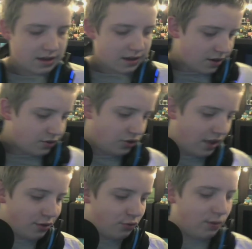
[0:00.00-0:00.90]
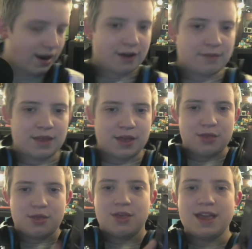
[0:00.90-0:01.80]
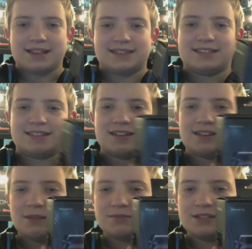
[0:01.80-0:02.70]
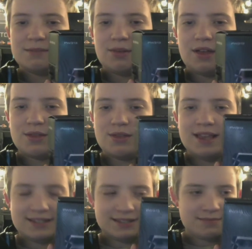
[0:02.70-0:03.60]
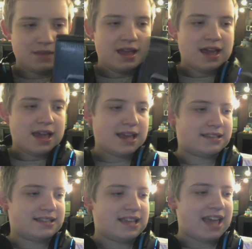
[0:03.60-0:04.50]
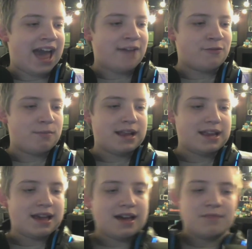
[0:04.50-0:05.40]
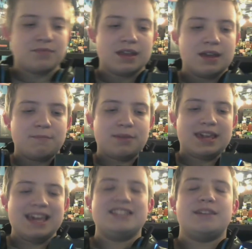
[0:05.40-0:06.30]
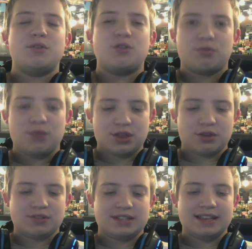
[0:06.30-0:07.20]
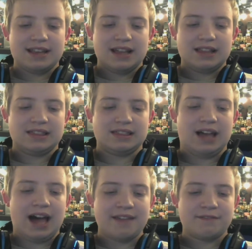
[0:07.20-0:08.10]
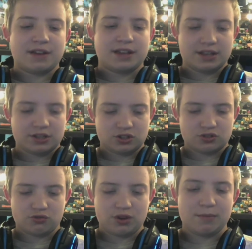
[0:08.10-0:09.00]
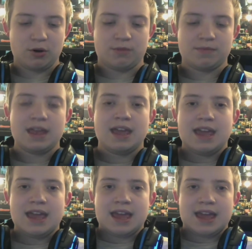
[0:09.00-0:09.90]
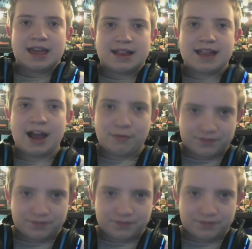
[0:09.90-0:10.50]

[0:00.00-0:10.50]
So that's where this comes into play. This is the AVerMedia PW313 live streamer. Now,